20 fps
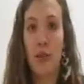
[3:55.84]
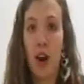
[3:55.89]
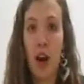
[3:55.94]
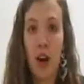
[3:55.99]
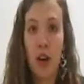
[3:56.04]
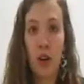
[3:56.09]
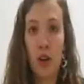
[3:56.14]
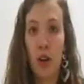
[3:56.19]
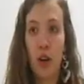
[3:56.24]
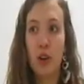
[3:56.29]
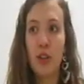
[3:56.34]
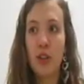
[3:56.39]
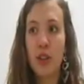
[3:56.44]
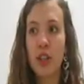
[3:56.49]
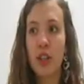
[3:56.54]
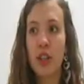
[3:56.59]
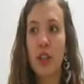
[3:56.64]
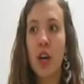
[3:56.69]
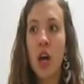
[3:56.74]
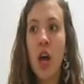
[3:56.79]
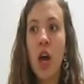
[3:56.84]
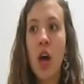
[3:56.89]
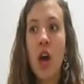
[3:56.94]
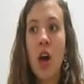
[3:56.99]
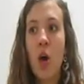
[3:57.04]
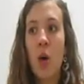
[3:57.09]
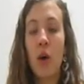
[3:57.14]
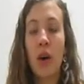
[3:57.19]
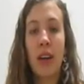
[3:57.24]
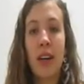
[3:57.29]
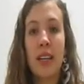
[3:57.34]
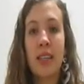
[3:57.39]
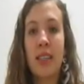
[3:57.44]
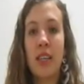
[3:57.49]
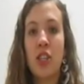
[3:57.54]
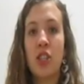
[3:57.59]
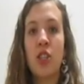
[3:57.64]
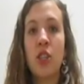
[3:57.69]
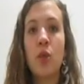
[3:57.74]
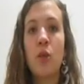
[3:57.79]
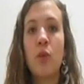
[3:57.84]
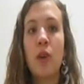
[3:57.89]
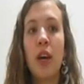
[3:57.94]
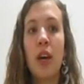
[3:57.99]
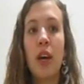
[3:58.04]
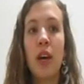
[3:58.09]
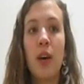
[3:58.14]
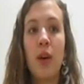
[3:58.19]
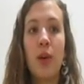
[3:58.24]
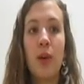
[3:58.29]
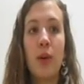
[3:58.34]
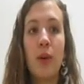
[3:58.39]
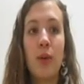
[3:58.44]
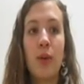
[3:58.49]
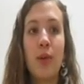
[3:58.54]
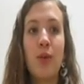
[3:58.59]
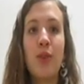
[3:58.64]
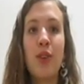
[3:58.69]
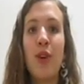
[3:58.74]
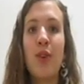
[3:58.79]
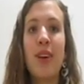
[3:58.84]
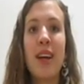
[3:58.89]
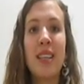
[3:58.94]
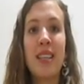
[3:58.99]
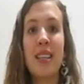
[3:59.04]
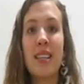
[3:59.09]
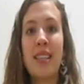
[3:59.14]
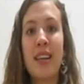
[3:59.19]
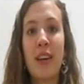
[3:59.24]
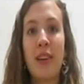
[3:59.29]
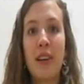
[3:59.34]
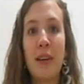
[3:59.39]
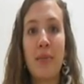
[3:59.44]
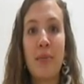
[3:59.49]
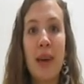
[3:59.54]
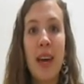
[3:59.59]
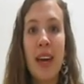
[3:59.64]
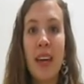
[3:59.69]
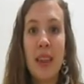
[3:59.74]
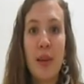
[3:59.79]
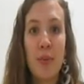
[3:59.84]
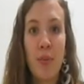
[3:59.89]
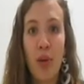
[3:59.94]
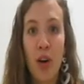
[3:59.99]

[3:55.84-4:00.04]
for art and culture organizations who don't necessarily make the